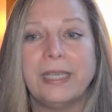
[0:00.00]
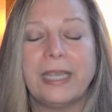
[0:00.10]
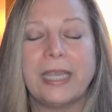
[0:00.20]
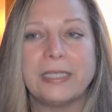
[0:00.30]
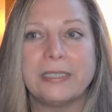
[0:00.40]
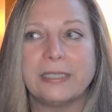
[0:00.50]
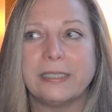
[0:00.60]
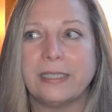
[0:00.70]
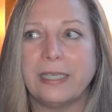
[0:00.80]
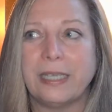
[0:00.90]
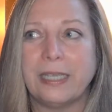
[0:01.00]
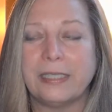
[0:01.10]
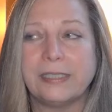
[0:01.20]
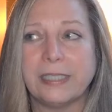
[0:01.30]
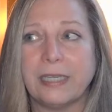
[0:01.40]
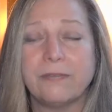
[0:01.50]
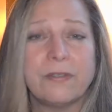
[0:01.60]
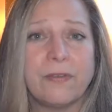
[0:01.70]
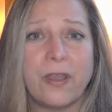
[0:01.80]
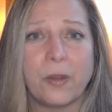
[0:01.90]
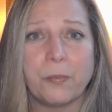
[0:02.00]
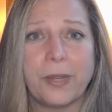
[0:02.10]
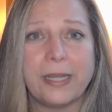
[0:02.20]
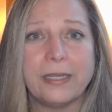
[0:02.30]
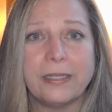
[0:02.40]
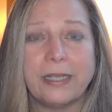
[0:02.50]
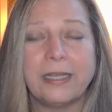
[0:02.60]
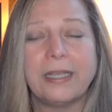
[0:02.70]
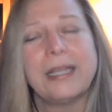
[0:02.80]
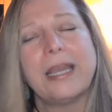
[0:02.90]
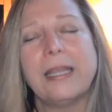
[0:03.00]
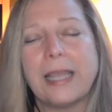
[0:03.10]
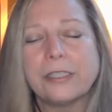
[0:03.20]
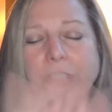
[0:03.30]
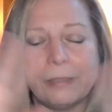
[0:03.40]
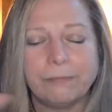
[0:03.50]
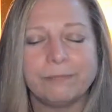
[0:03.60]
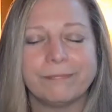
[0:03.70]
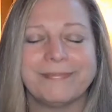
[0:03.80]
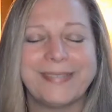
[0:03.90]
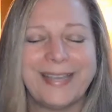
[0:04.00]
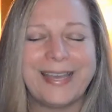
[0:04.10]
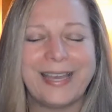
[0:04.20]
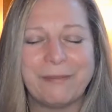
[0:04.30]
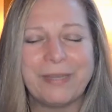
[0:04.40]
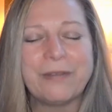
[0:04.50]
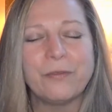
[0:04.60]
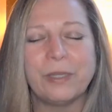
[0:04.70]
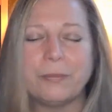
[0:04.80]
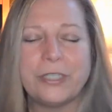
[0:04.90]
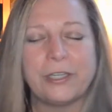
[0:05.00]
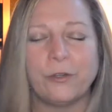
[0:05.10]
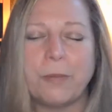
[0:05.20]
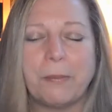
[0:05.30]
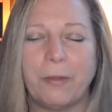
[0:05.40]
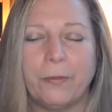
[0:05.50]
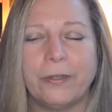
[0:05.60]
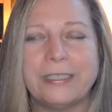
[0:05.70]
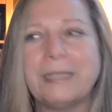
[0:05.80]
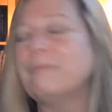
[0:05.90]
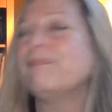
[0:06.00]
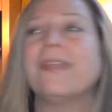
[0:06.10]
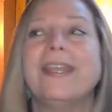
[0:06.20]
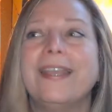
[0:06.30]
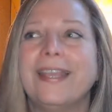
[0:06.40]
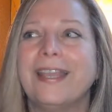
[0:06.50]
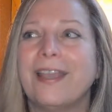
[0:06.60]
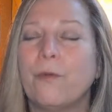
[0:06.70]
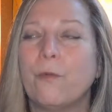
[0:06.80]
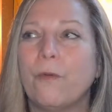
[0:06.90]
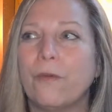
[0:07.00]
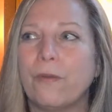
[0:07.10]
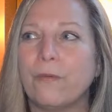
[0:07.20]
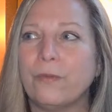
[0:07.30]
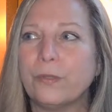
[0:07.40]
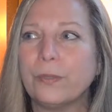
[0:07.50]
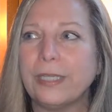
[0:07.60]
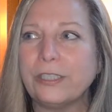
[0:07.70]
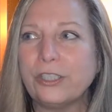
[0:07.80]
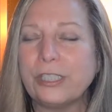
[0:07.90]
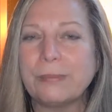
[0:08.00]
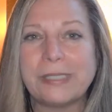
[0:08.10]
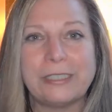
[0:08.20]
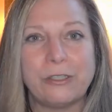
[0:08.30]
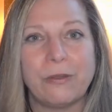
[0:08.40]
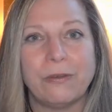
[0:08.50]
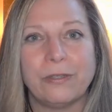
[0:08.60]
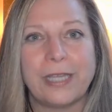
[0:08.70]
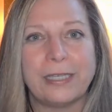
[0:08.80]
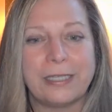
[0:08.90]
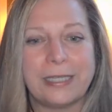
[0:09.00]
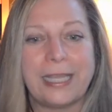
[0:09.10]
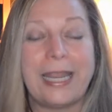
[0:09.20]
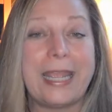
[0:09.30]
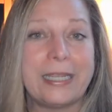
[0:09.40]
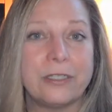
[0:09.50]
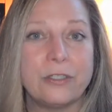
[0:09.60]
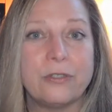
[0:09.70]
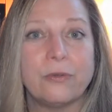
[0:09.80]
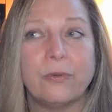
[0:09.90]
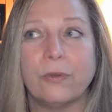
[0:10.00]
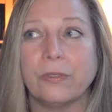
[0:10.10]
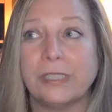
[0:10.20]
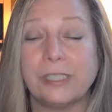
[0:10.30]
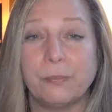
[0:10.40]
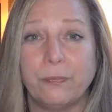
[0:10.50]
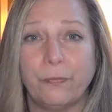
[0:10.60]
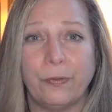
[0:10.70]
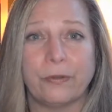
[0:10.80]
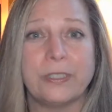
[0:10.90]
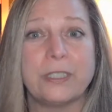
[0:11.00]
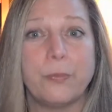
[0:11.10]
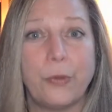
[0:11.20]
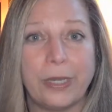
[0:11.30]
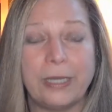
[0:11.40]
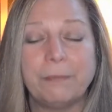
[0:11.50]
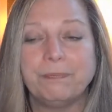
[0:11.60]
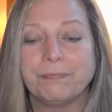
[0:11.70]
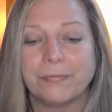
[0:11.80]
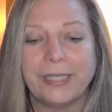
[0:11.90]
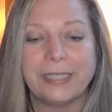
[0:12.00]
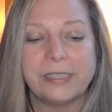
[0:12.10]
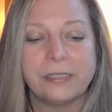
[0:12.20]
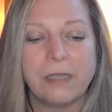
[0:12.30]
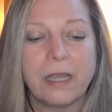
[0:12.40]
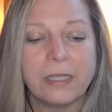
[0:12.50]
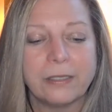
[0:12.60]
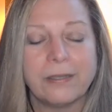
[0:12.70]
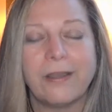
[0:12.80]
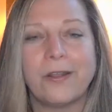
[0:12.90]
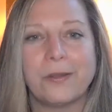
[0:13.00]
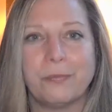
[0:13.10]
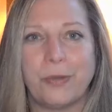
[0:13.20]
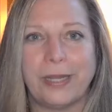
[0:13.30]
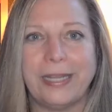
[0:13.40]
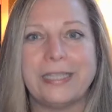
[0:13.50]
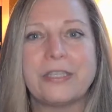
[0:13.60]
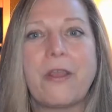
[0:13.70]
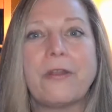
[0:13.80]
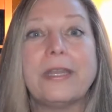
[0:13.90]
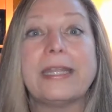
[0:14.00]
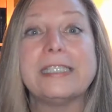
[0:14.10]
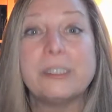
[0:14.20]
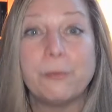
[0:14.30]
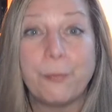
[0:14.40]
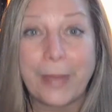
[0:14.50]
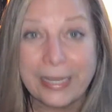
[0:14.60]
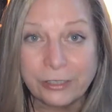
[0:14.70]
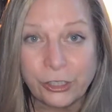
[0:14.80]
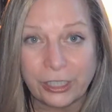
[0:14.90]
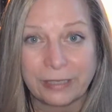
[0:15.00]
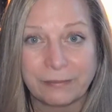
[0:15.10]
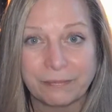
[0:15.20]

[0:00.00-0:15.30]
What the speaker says: And it's a gift of a heartbreak. And I actually, I'm getting really particular about my words. With relationships that don't that end or we're disappointed, it's not heartbreak, it's heart expansion.